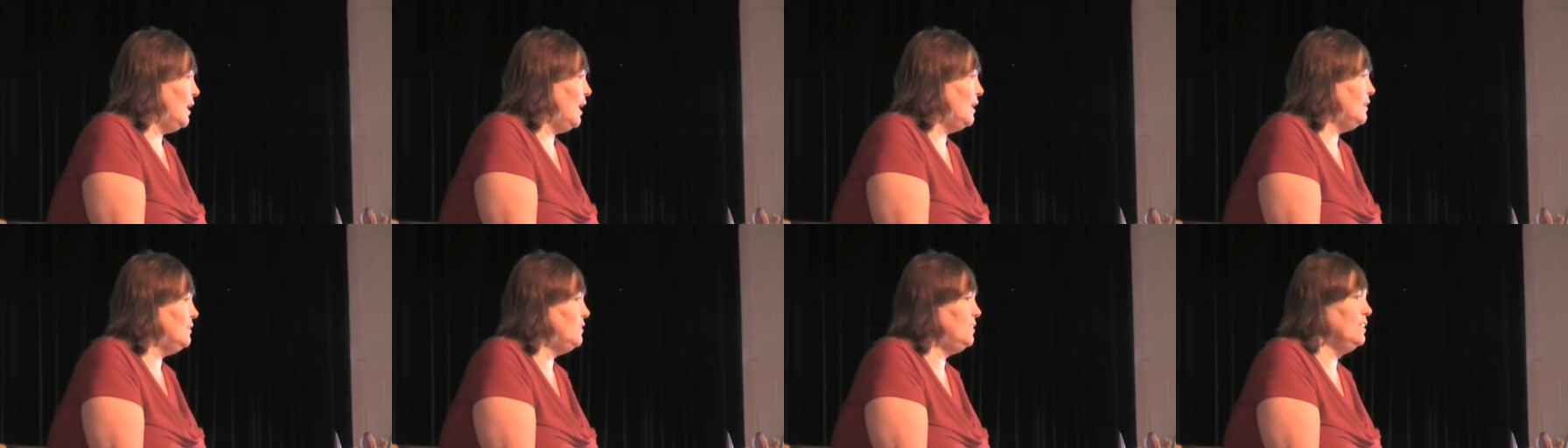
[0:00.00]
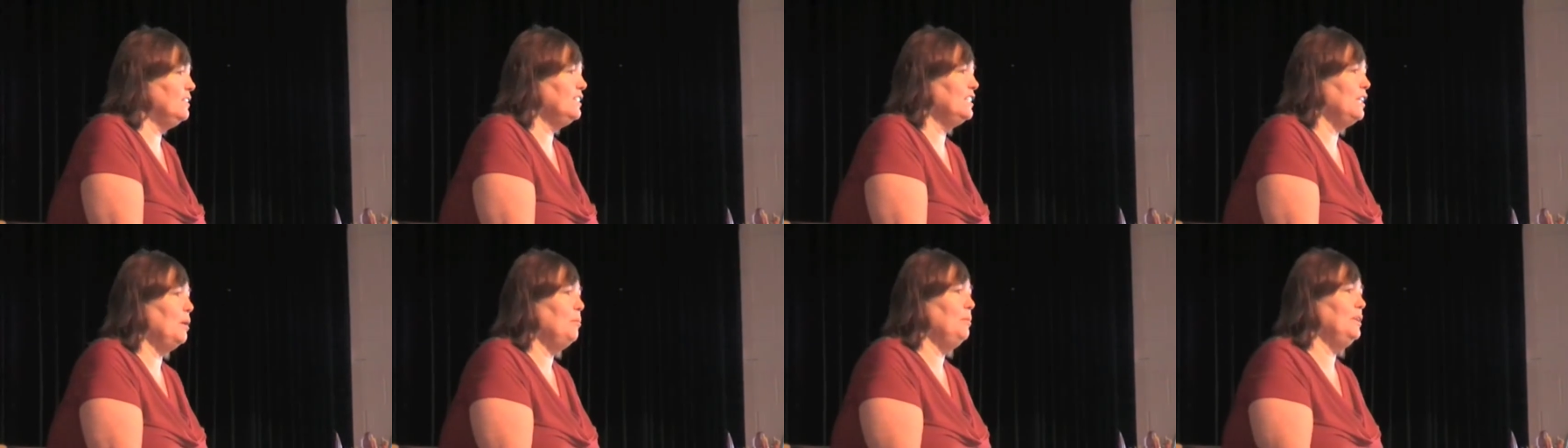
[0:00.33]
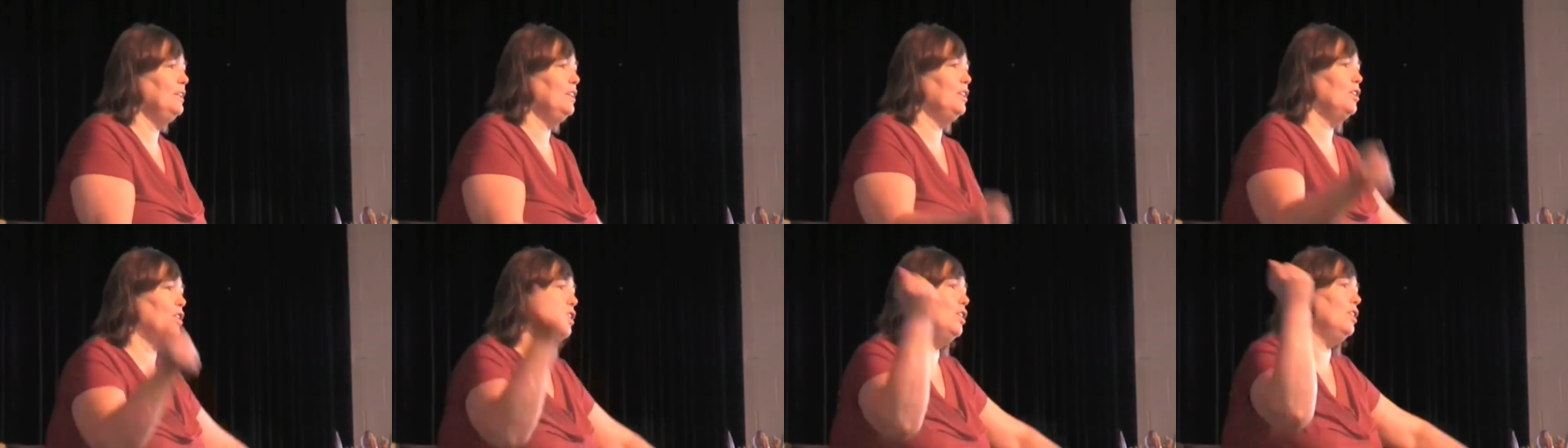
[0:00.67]
Until
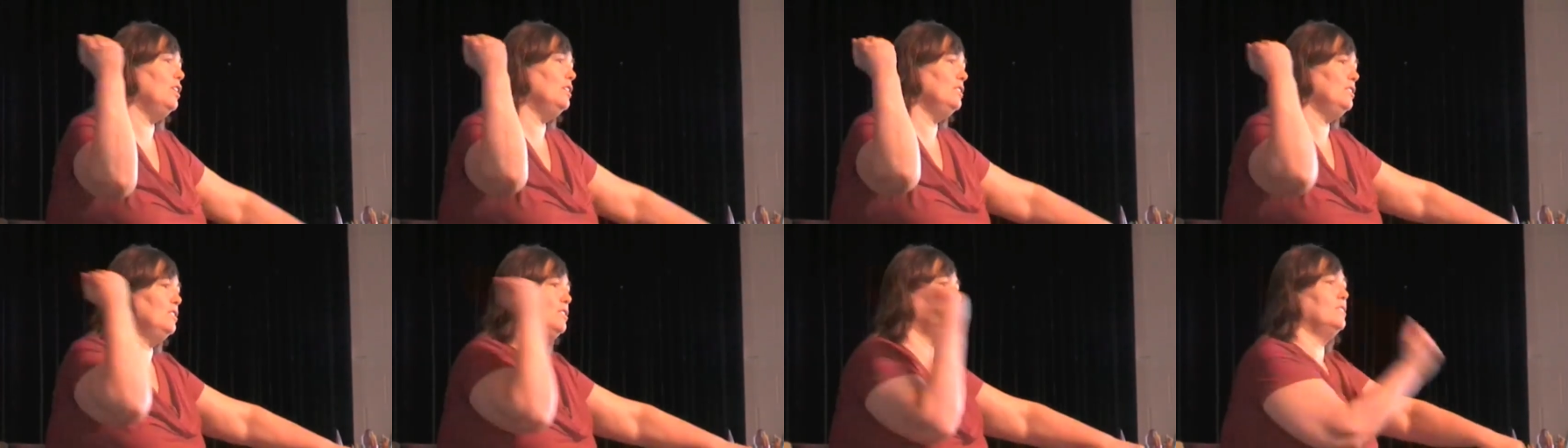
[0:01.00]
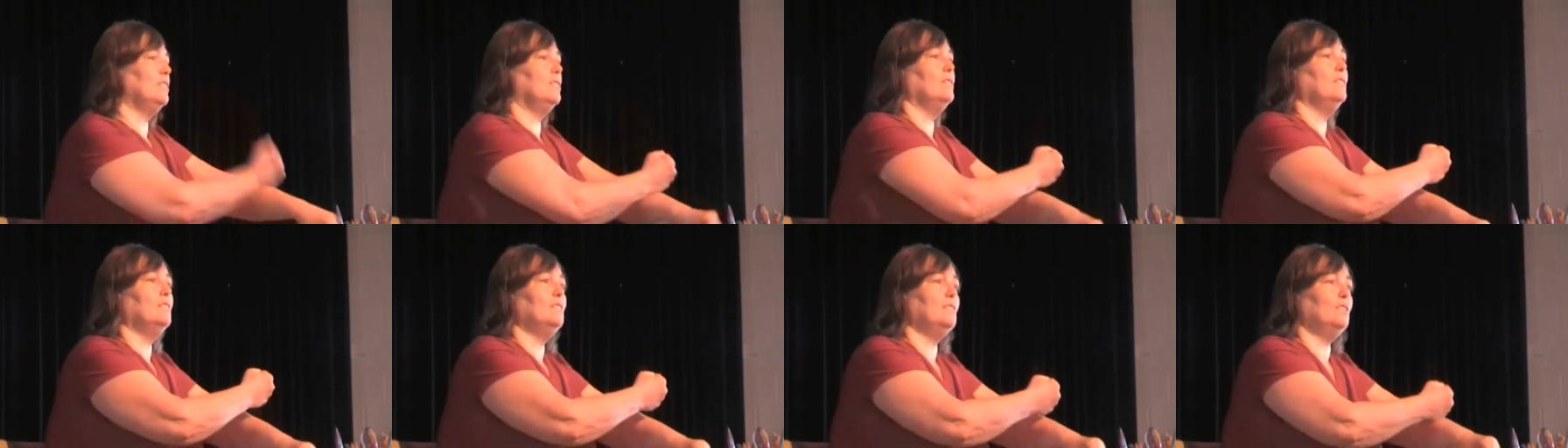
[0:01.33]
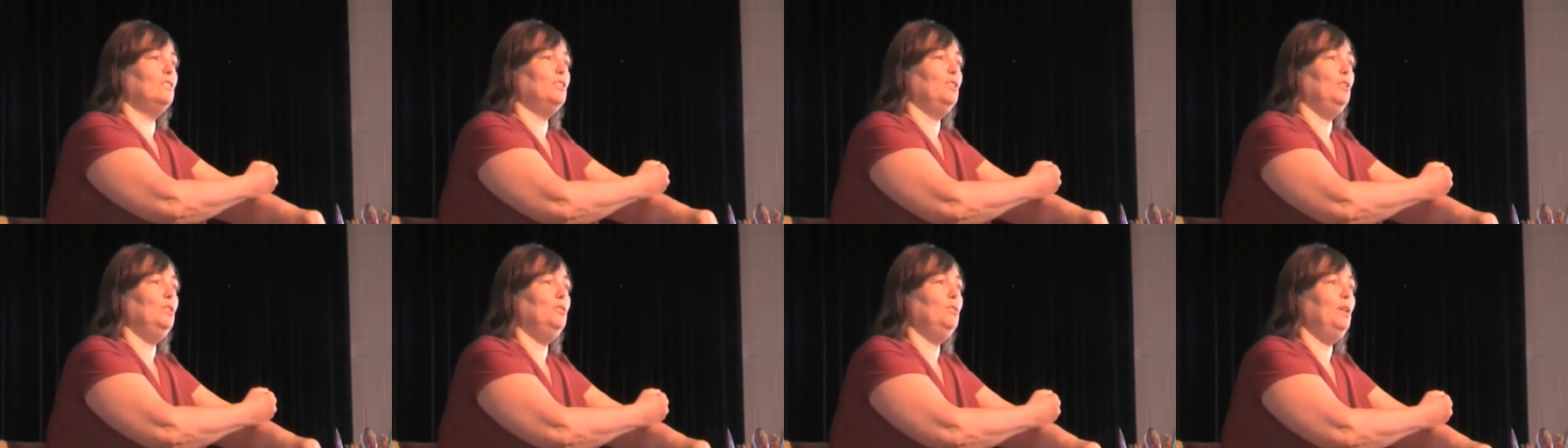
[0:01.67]
somebody
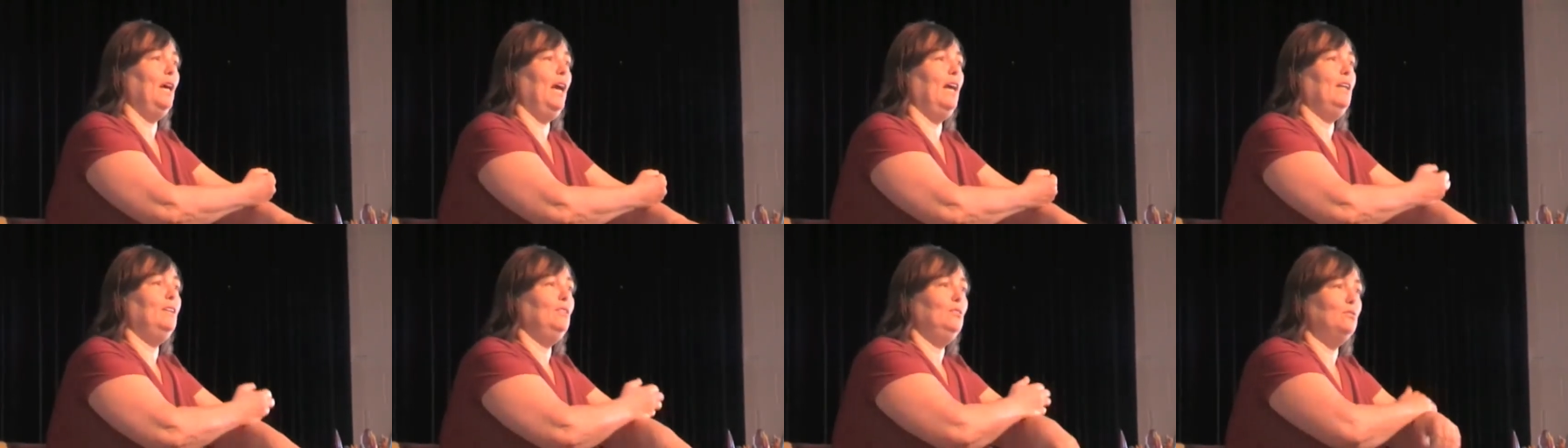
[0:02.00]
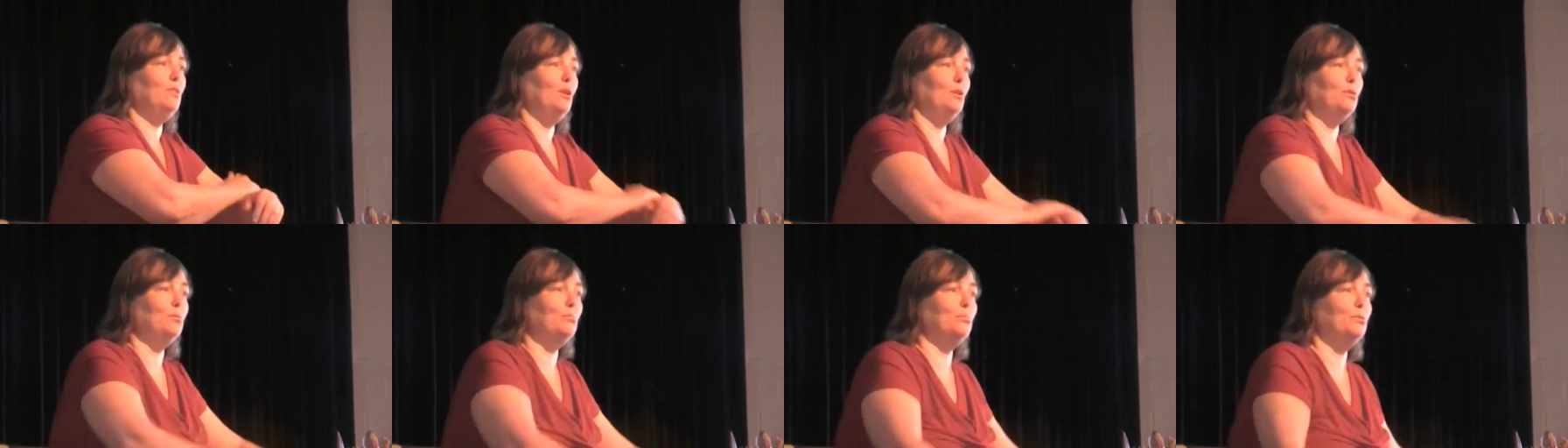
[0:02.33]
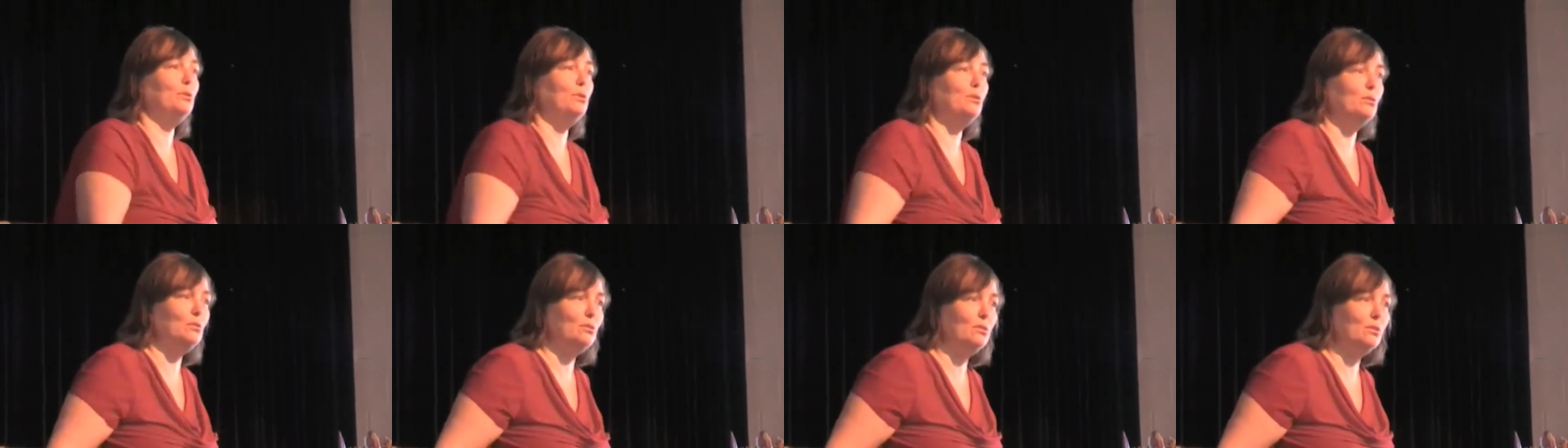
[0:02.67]
hurts you and you don't
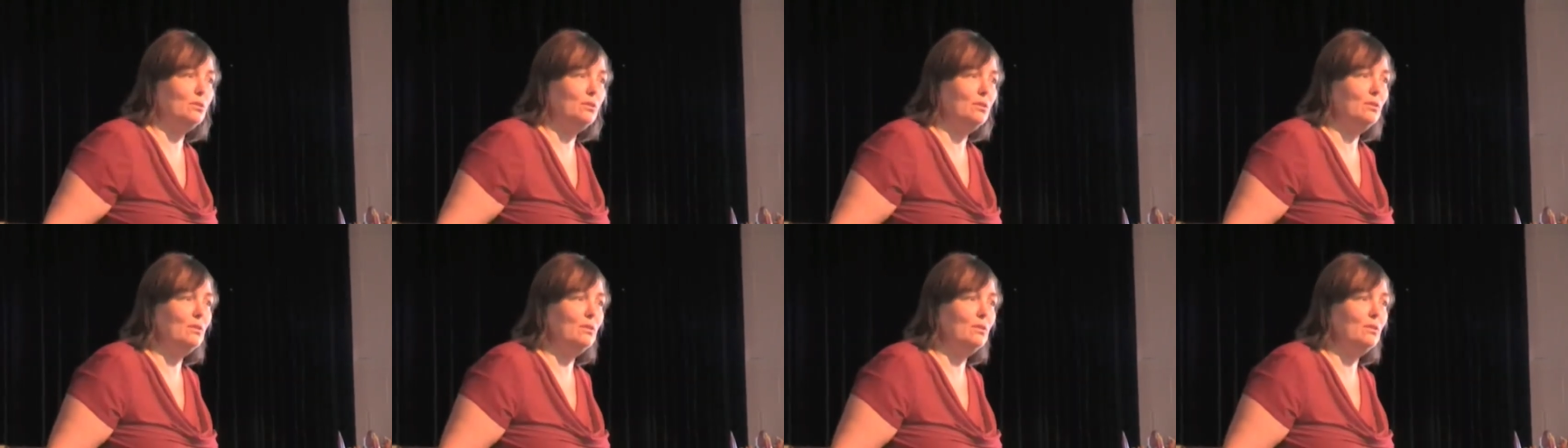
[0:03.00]
bruise.